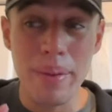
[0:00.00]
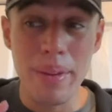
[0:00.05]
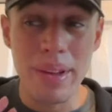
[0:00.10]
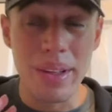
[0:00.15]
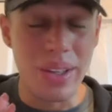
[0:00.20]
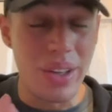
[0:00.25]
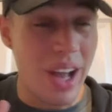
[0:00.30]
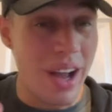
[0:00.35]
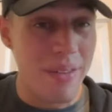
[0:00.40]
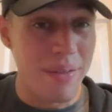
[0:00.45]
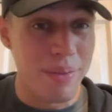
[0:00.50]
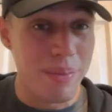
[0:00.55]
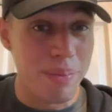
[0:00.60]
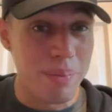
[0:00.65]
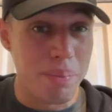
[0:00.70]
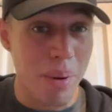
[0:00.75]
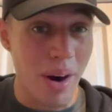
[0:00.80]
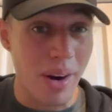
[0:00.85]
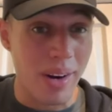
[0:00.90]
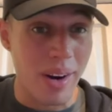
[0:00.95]
you have
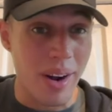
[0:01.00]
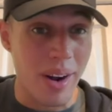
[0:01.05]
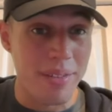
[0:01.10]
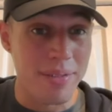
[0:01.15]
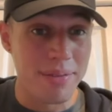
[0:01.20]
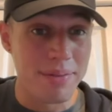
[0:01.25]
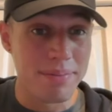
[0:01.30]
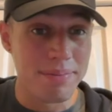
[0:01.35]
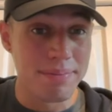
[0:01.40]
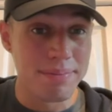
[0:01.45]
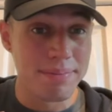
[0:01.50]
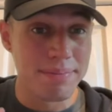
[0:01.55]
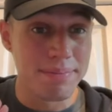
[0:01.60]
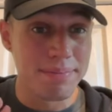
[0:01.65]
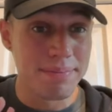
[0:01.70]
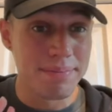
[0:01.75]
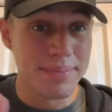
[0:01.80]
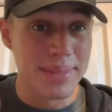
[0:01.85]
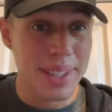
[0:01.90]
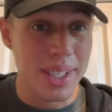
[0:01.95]
Barkov,
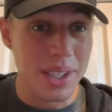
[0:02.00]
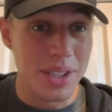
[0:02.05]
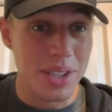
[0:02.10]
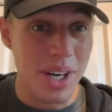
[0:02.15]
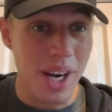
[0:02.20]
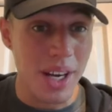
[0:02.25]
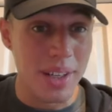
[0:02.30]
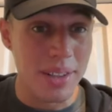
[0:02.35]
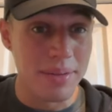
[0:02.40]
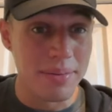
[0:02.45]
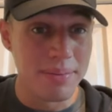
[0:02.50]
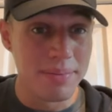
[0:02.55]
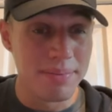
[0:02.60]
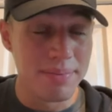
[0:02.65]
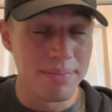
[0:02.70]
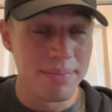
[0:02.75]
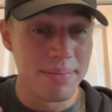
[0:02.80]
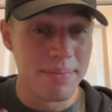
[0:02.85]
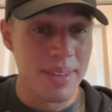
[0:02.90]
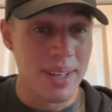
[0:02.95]
Tkachuk,
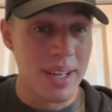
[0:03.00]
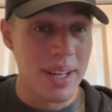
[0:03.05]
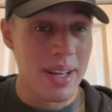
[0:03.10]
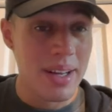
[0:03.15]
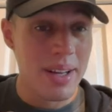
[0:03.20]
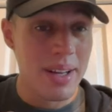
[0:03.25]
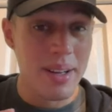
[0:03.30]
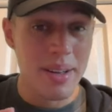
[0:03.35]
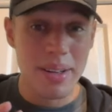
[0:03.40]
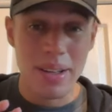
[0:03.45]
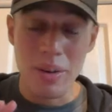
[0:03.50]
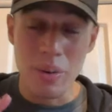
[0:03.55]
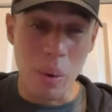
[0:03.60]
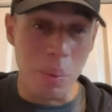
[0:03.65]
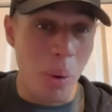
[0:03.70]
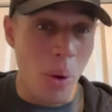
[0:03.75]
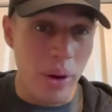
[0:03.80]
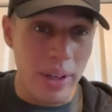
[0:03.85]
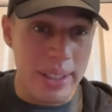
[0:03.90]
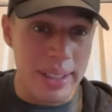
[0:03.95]

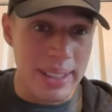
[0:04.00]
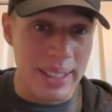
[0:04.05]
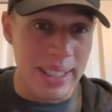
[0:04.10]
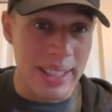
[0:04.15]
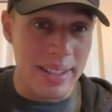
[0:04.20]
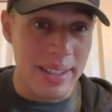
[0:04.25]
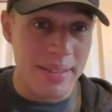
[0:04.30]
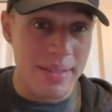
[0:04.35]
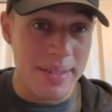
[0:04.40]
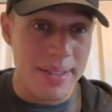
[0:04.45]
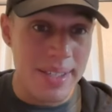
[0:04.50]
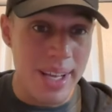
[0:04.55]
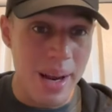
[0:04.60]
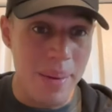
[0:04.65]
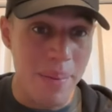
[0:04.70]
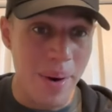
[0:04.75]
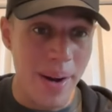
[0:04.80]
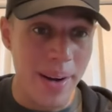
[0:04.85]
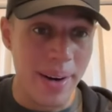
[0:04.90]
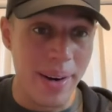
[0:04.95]
reportedly
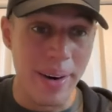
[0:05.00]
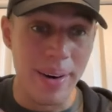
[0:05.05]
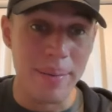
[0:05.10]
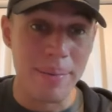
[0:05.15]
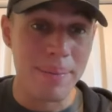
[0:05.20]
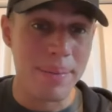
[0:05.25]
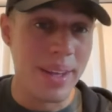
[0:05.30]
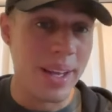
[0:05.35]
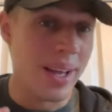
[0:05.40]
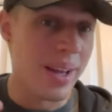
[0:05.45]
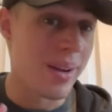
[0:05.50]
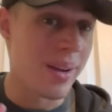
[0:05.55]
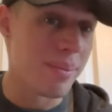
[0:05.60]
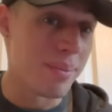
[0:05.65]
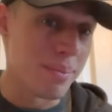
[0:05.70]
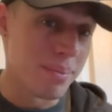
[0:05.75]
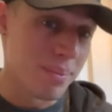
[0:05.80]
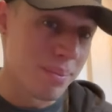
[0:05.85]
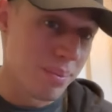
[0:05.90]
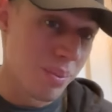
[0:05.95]
Sam Reinhart,
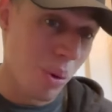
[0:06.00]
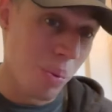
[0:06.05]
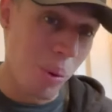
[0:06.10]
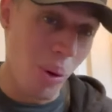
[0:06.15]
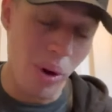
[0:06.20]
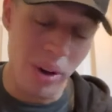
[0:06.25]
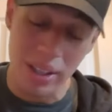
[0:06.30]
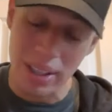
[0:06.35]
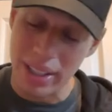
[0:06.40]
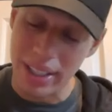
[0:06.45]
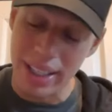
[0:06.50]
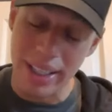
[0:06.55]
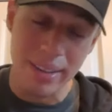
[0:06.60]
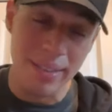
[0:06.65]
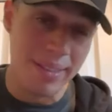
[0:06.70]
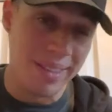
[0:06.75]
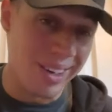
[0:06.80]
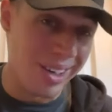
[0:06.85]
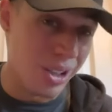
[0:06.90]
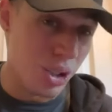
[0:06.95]
and reportedly
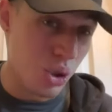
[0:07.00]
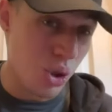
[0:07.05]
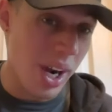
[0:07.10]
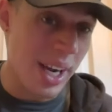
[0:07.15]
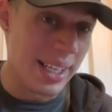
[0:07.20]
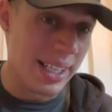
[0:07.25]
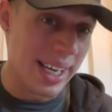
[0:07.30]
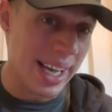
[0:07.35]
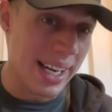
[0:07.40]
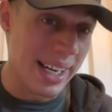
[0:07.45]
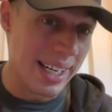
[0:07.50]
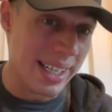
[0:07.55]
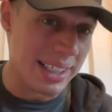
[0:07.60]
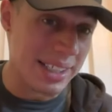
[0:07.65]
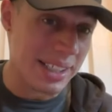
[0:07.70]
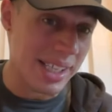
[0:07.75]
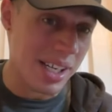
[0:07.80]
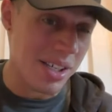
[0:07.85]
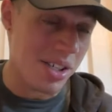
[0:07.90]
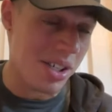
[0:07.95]
they're trying to get an
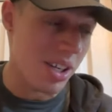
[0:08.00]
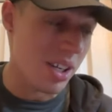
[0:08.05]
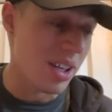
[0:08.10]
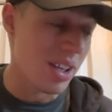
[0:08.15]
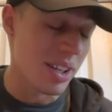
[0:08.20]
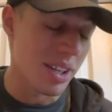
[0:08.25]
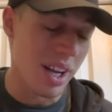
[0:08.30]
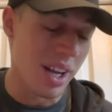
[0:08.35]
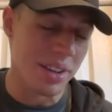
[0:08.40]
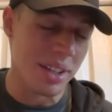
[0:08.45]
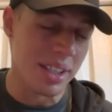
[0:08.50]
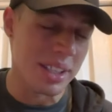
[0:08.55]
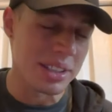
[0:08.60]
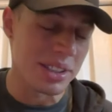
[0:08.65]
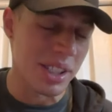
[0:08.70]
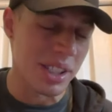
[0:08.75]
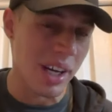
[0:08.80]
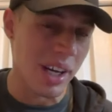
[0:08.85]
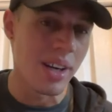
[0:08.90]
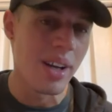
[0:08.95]
extension. Nothing's
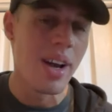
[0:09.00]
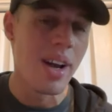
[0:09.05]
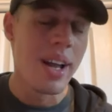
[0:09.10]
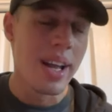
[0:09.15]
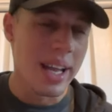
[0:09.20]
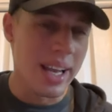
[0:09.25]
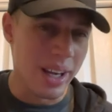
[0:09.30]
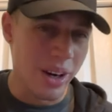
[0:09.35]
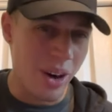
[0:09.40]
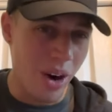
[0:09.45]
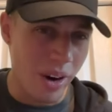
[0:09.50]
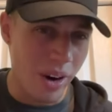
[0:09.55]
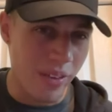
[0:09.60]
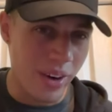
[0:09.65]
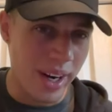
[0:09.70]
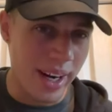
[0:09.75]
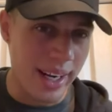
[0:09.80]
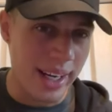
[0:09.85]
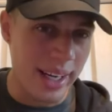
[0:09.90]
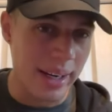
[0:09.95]
done in Carter
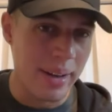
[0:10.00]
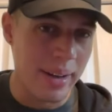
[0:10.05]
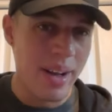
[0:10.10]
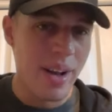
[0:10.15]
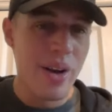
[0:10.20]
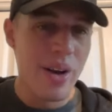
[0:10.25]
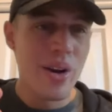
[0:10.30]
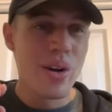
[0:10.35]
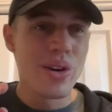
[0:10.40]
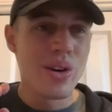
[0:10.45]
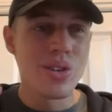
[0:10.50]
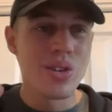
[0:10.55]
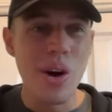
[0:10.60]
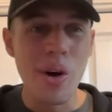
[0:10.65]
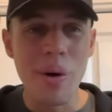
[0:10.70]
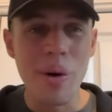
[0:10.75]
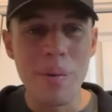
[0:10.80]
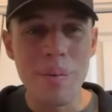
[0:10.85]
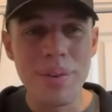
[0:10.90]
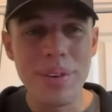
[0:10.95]
Verhaeghe.
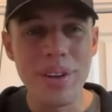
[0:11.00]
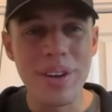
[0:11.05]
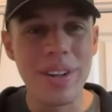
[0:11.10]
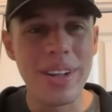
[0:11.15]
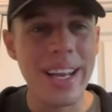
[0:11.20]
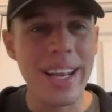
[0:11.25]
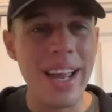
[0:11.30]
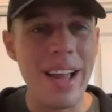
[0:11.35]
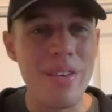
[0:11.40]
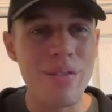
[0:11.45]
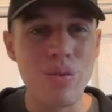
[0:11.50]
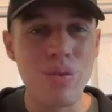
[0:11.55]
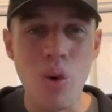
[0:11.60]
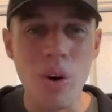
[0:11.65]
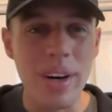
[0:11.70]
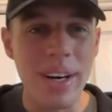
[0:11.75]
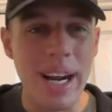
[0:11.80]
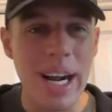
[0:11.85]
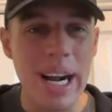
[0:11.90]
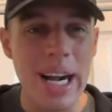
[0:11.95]
So you're looking at
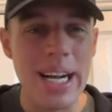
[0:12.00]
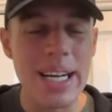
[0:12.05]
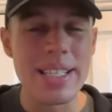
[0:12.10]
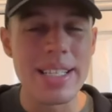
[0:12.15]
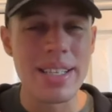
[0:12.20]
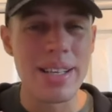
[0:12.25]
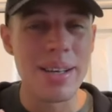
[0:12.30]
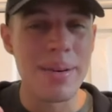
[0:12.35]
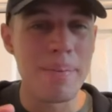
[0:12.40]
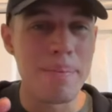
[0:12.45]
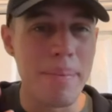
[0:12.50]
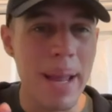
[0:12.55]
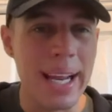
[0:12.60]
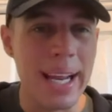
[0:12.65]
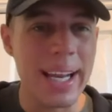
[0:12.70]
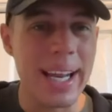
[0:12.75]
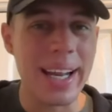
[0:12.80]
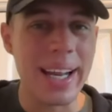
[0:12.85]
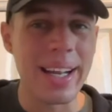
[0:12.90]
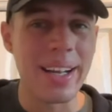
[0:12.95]
four guys
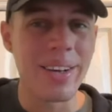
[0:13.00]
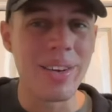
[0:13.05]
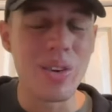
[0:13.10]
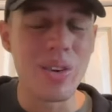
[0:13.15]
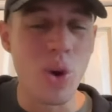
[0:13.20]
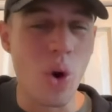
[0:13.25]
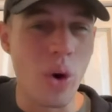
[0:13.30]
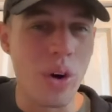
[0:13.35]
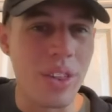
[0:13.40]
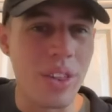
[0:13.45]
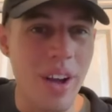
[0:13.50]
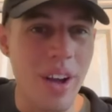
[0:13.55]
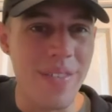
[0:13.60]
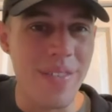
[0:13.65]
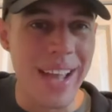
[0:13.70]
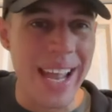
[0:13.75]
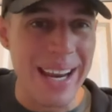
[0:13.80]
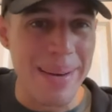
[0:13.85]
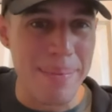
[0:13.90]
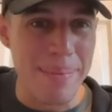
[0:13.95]
making north
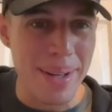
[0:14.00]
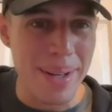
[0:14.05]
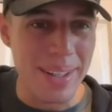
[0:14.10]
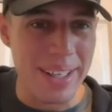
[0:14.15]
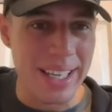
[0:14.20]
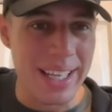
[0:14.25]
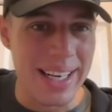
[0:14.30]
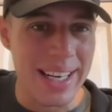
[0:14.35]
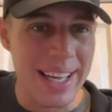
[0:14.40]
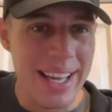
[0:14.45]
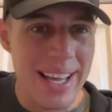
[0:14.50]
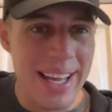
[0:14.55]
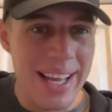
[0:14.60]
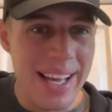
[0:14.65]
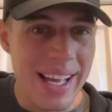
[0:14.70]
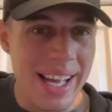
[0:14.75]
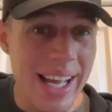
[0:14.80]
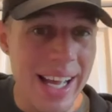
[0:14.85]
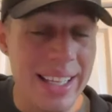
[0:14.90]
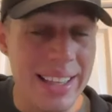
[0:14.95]
of $8 million
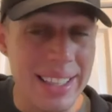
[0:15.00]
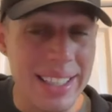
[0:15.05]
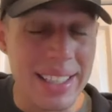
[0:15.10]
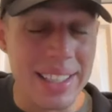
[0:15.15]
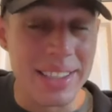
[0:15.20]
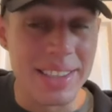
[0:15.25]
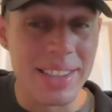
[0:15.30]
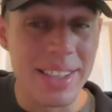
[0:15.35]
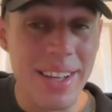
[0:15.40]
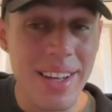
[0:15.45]
at least.